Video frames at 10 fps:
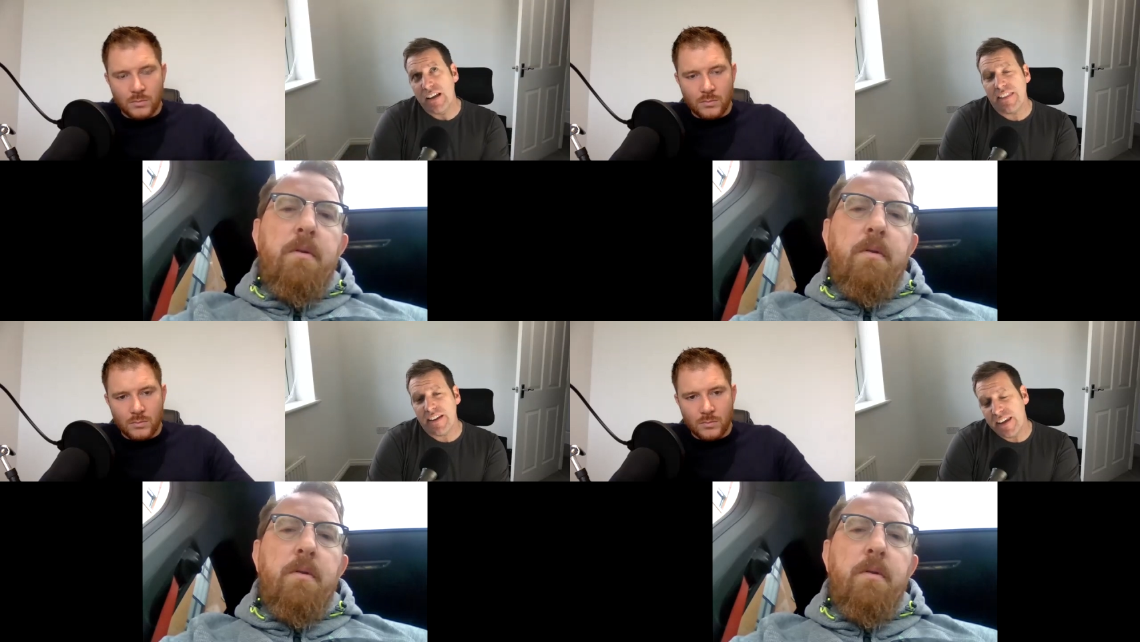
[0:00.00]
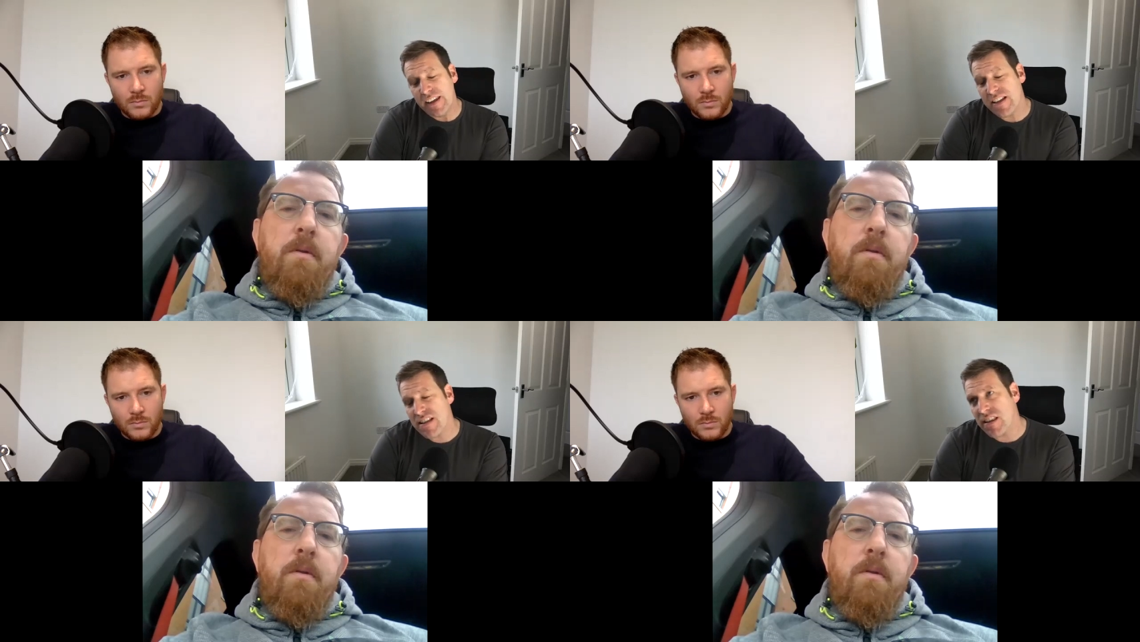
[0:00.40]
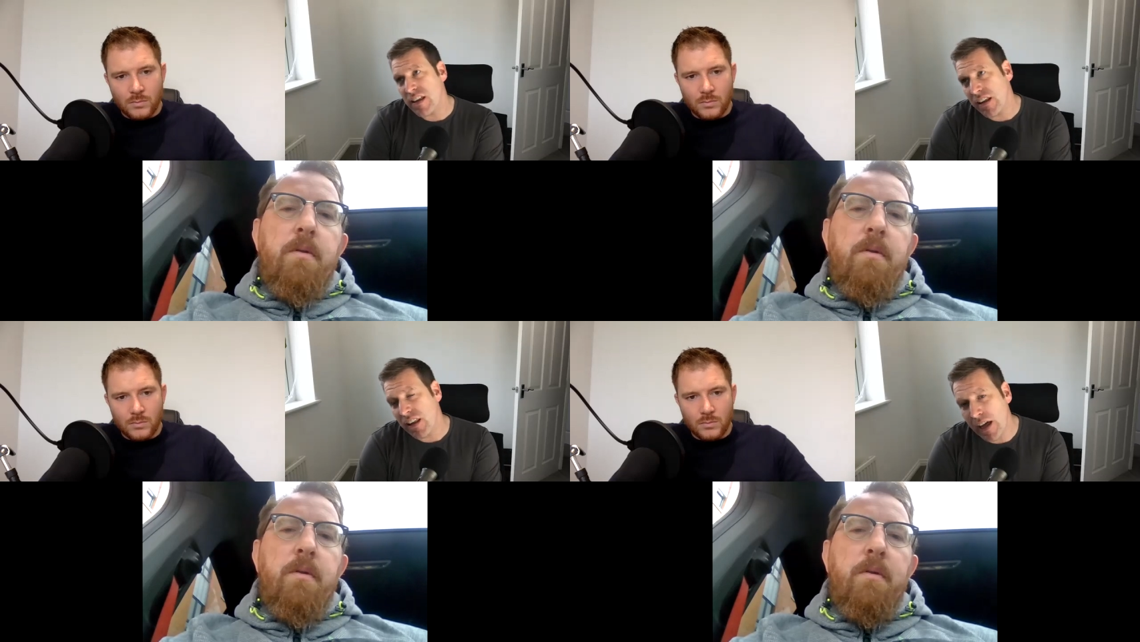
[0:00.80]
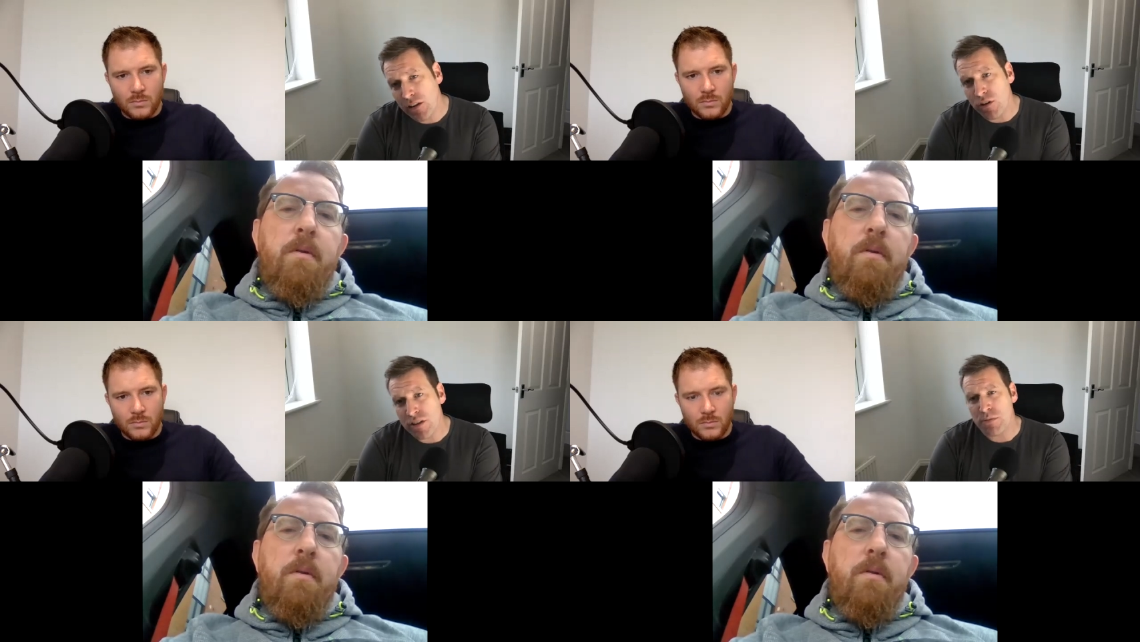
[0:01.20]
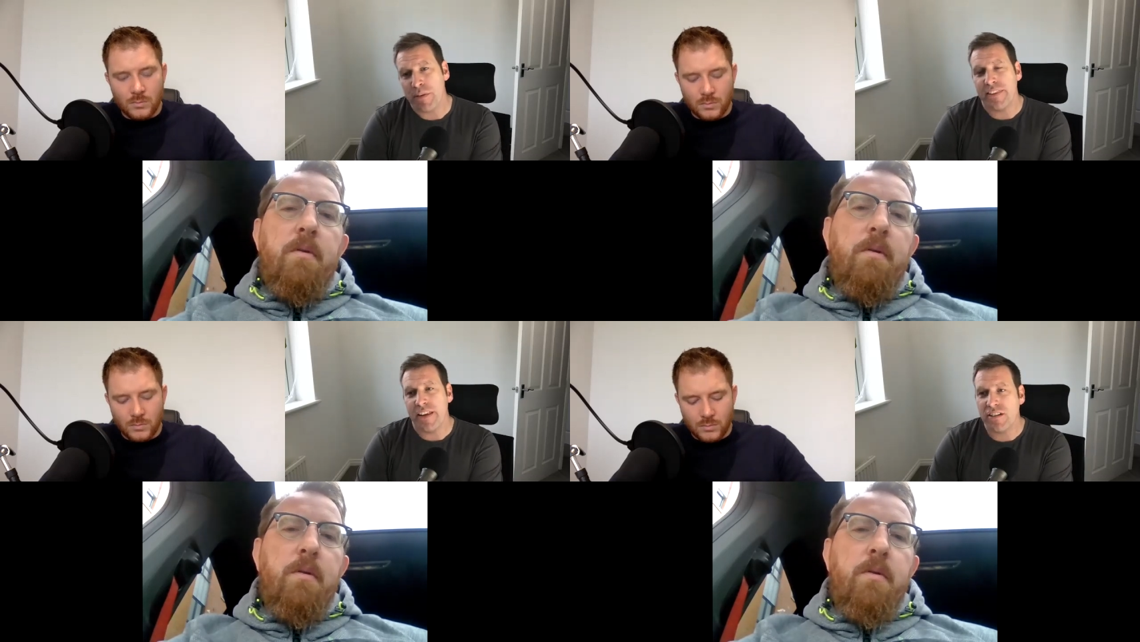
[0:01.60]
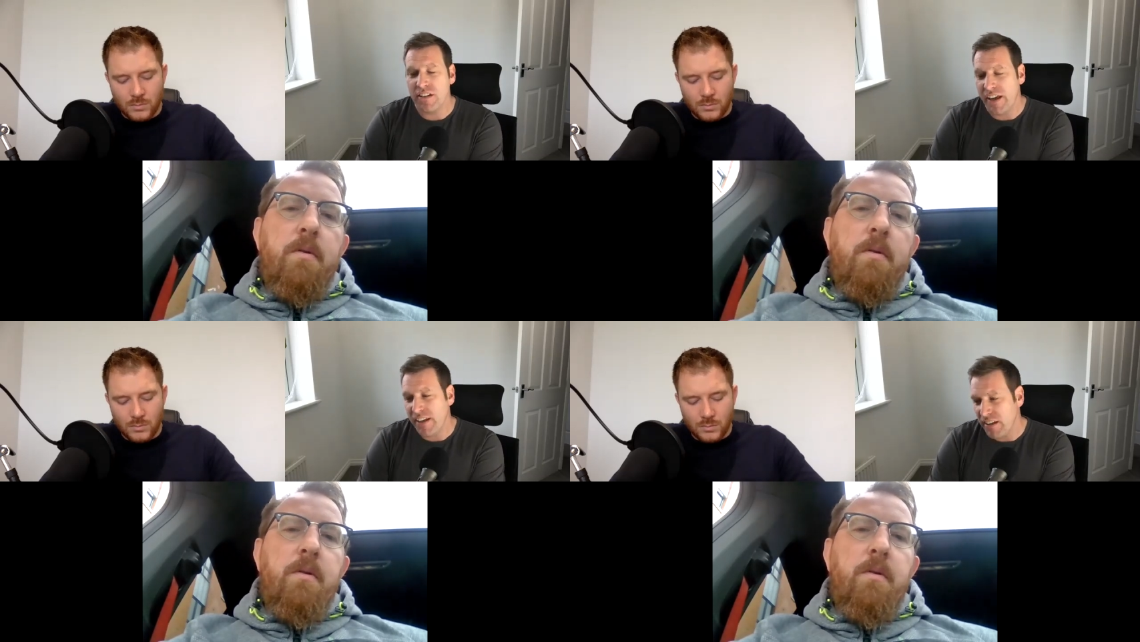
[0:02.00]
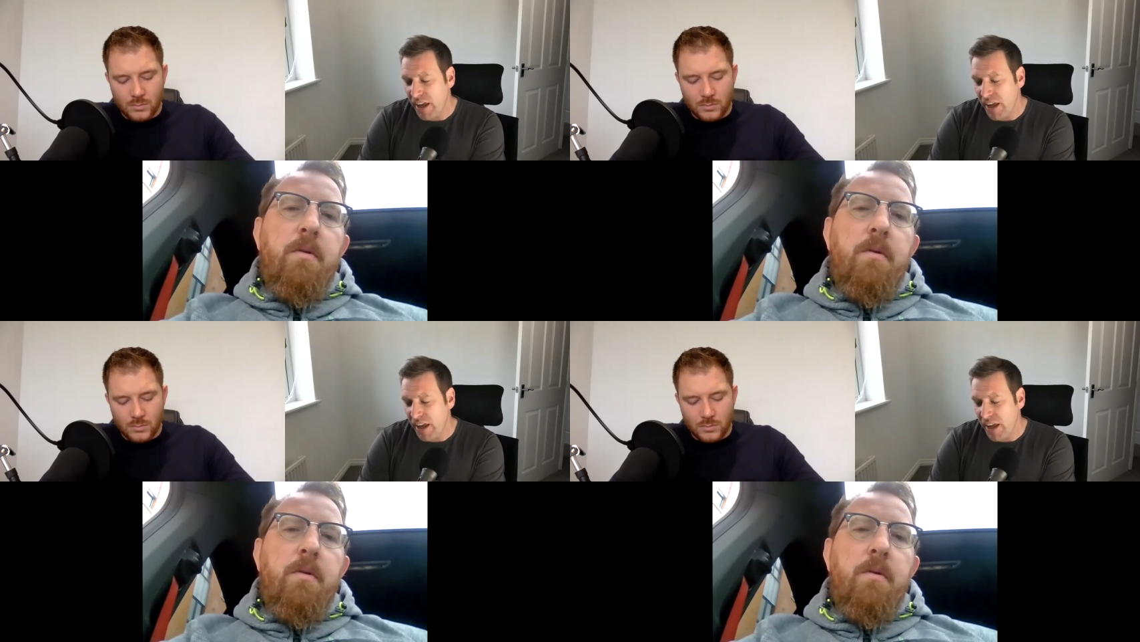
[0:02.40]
Speaker 1: thinking is that landlords within the in,